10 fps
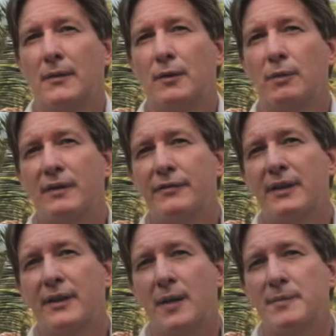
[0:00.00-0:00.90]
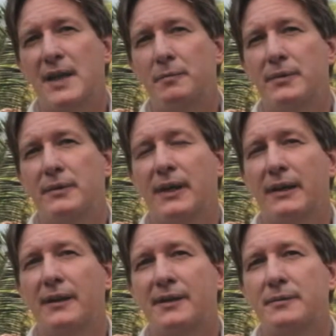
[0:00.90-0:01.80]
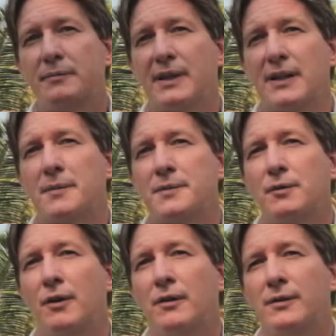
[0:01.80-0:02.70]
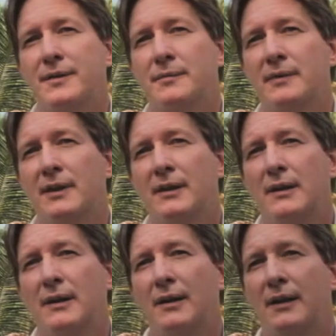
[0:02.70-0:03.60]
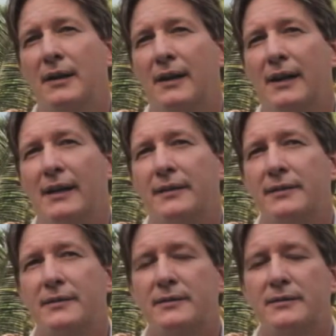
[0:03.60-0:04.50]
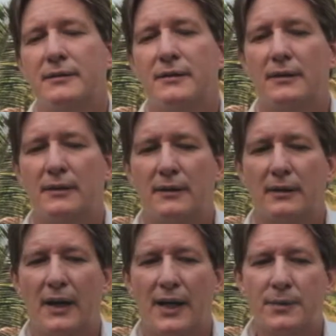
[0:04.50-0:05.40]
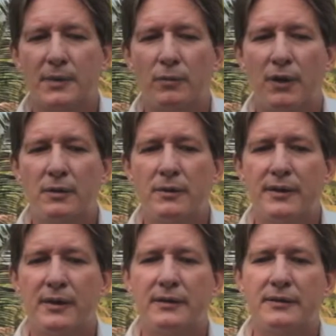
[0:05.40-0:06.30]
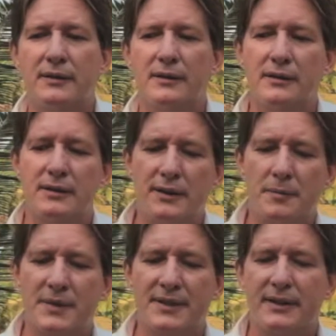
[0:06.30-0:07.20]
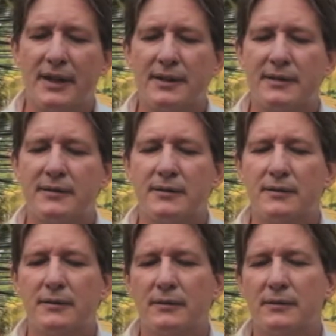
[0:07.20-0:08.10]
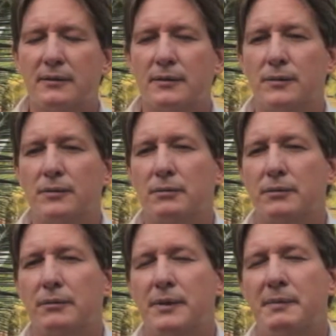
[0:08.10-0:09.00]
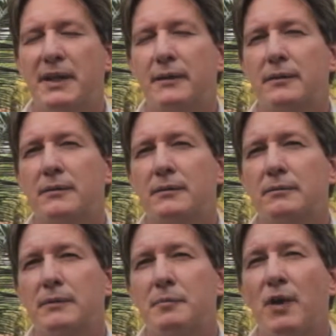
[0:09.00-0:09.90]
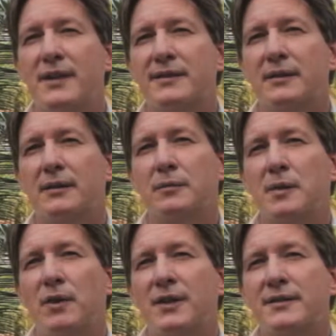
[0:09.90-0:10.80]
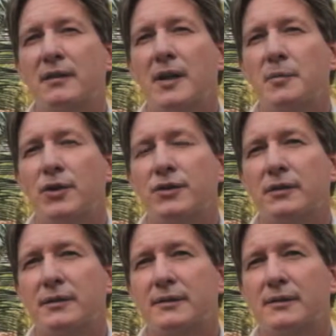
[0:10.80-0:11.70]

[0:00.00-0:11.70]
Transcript: The way fear comes up in us becomes more wholesome. And as we work with it in deeper states, we master our emotions.